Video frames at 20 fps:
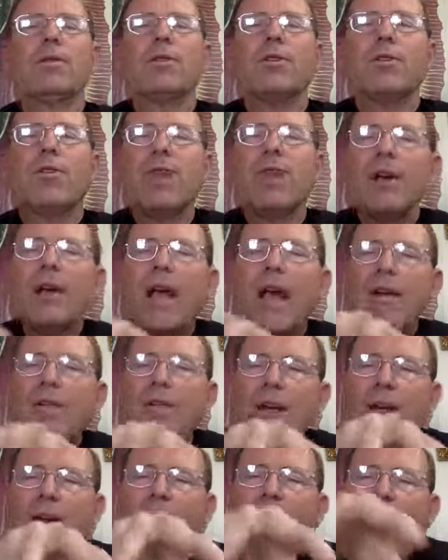So there you
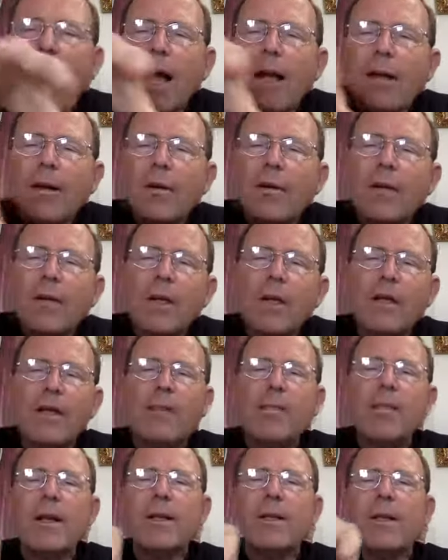have the cockle
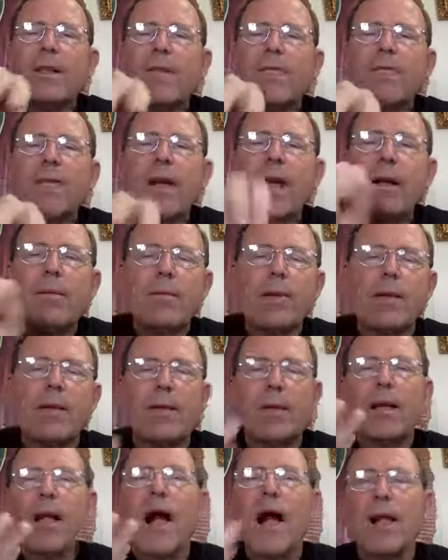in the middle of the
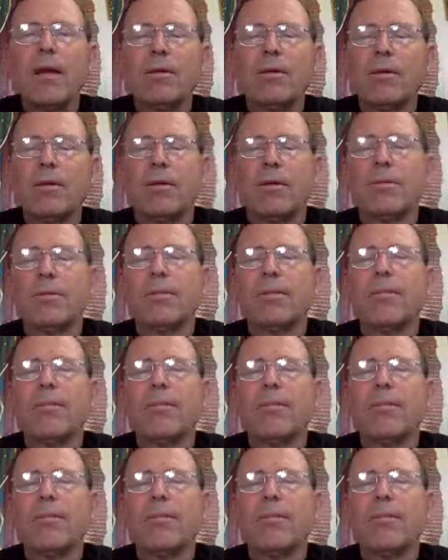family, the cockle.